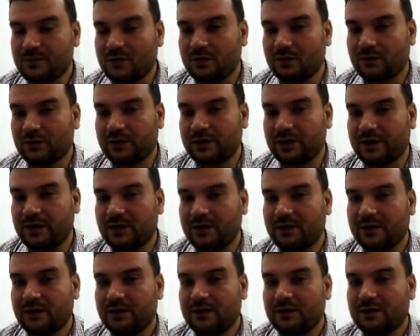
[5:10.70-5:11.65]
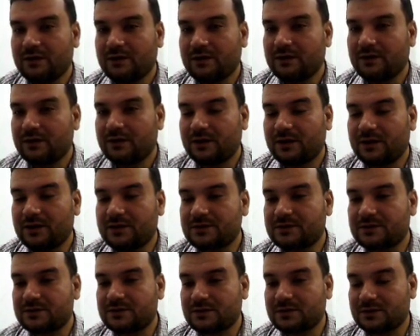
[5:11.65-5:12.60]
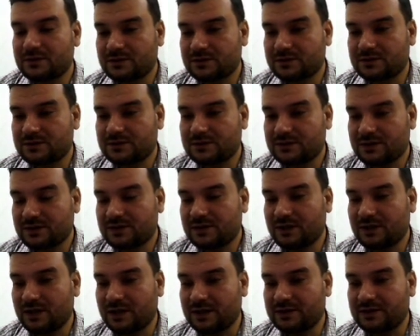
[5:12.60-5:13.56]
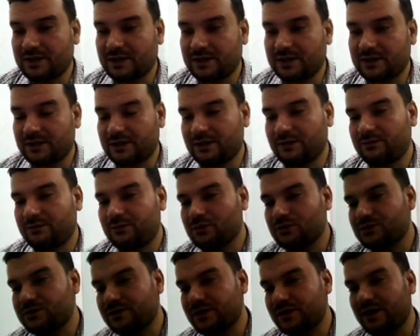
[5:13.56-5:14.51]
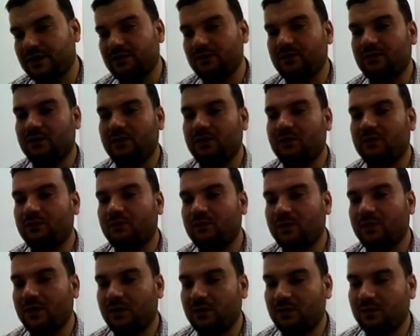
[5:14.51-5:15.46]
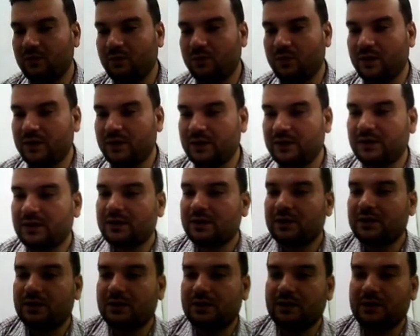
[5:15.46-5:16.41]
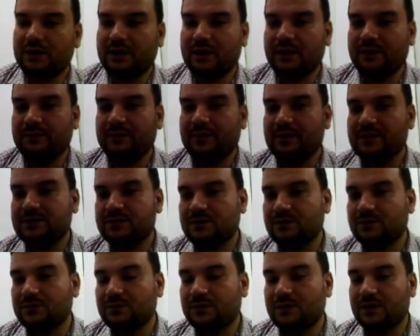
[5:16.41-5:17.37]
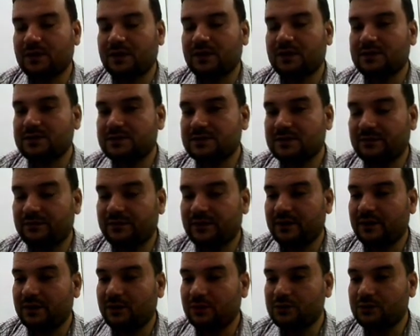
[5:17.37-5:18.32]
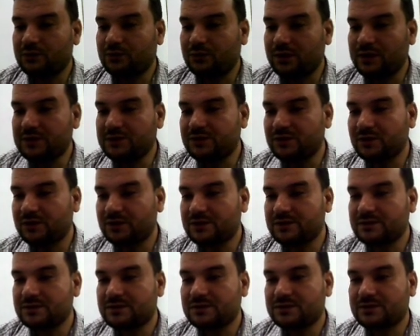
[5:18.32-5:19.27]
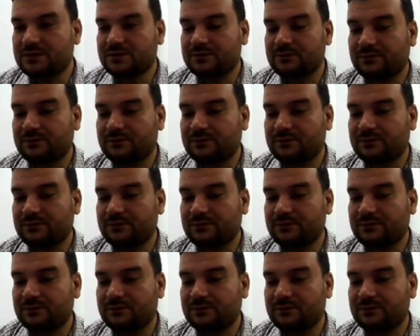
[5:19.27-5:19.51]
Okay, he's such a large that if you stand one on one, okay, so somewhere around 12 children's